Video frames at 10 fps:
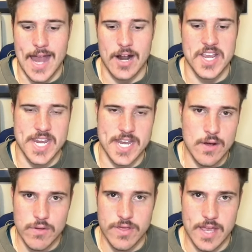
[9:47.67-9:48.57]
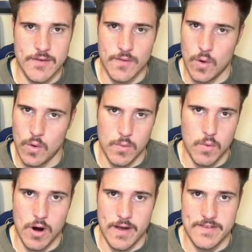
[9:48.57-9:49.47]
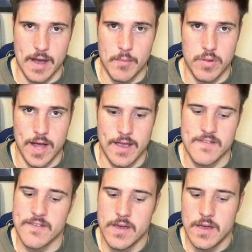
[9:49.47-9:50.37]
And I still think of all the Warriors' young players,